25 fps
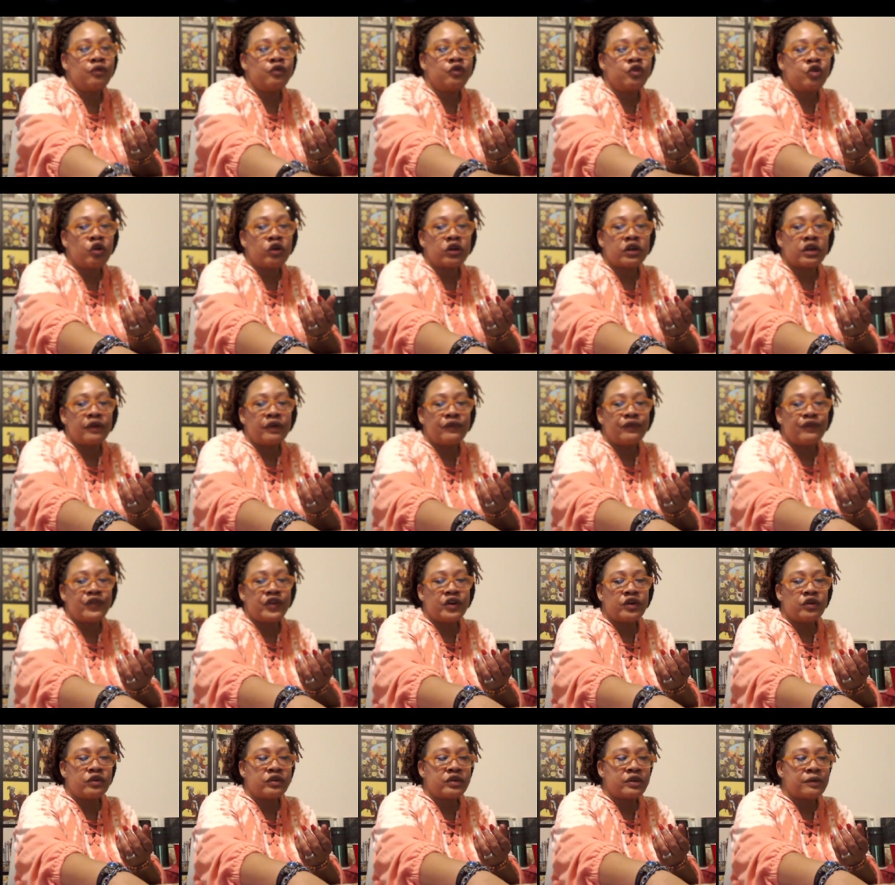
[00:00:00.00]
you're
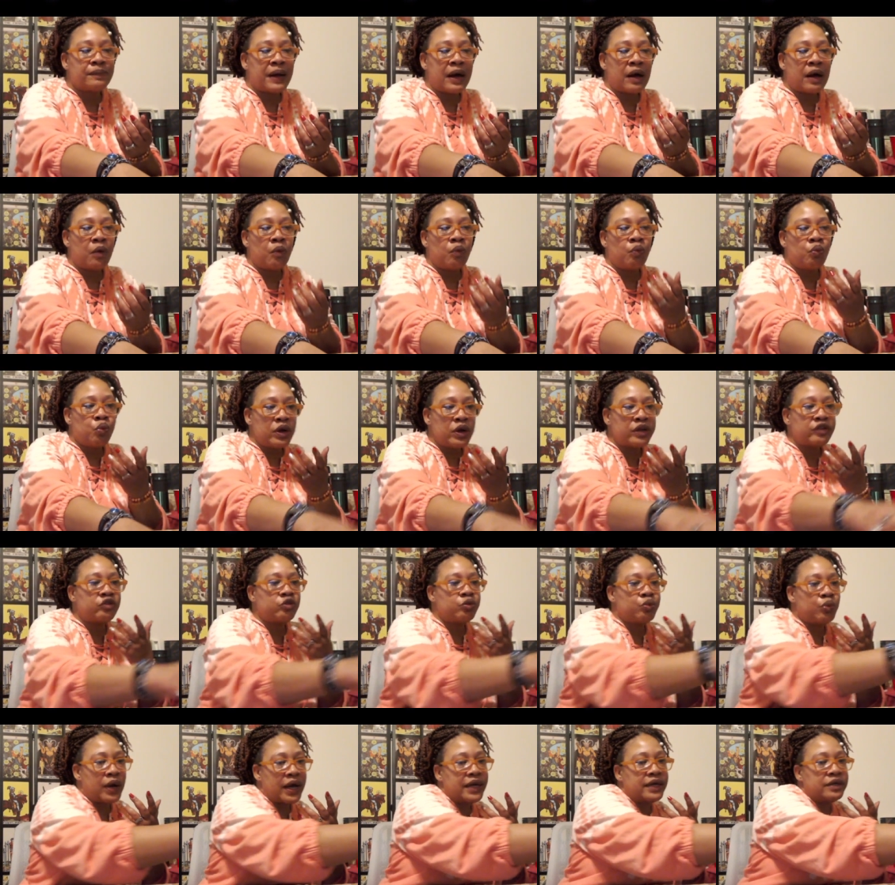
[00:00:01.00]
confused about which
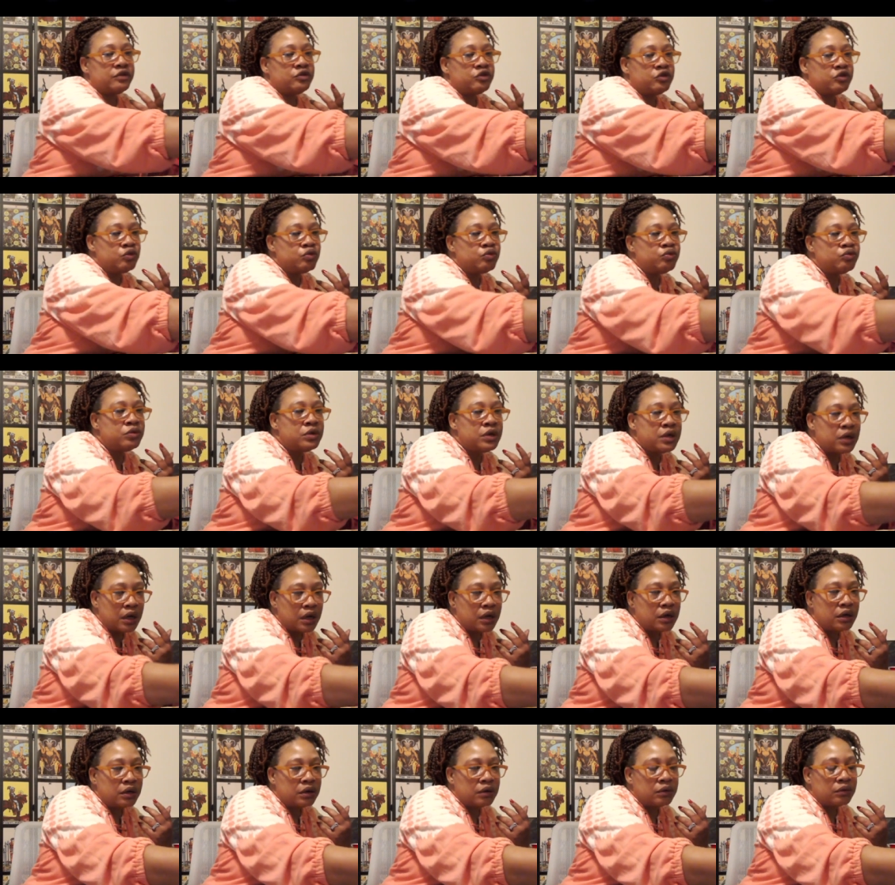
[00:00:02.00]
way to go.